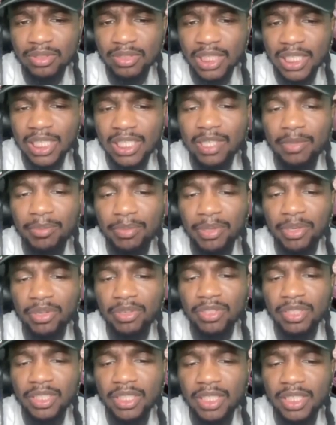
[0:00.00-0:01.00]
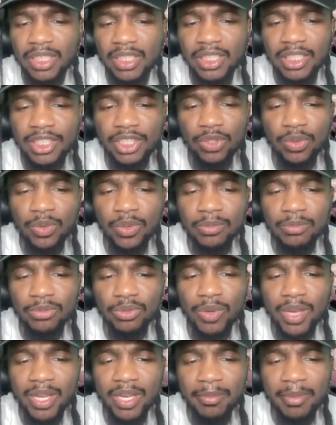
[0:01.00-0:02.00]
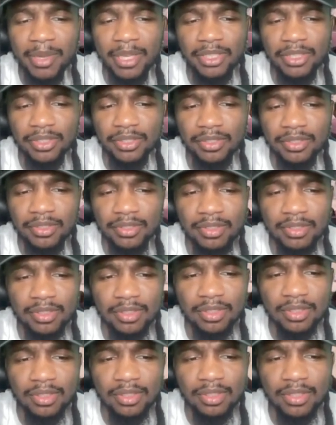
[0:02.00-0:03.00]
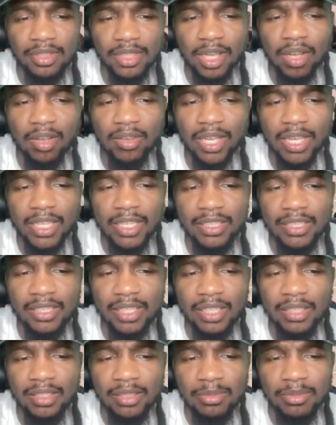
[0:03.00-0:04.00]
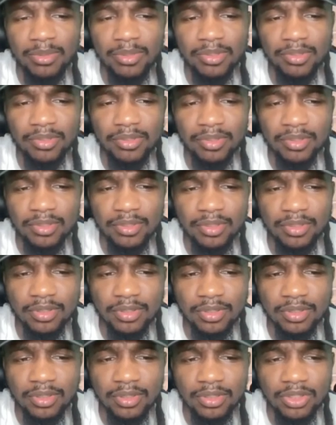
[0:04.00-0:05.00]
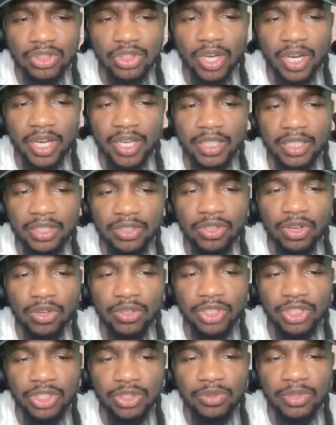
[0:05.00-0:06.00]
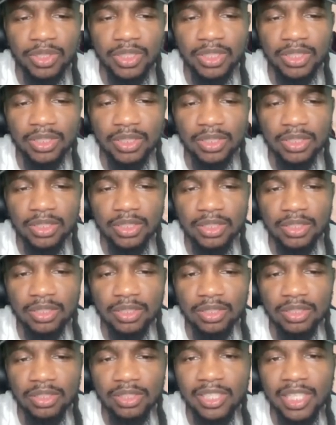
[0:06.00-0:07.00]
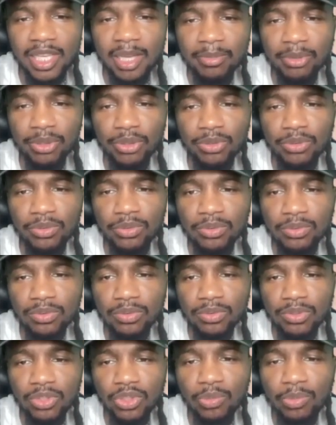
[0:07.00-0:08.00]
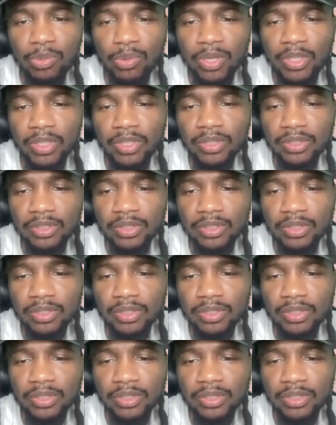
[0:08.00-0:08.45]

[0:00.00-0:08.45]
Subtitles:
He need to put on... He need to equip new animations. I don't like his layups. Trae, you know he's shooting it. Step through. Two-pointer.